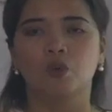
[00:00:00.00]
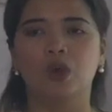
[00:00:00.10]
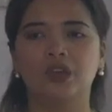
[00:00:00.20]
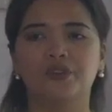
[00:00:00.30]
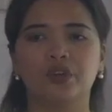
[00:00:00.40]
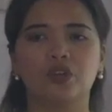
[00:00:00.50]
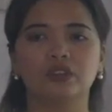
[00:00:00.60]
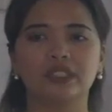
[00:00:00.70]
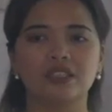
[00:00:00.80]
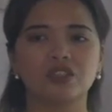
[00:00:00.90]
While for the
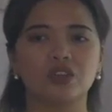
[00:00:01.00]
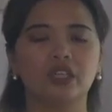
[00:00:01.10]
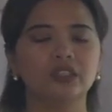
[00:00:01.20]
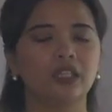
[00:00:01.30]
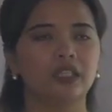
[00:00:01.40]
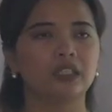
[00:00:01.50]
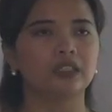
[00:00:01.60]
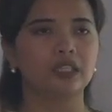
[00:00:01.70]
content standard,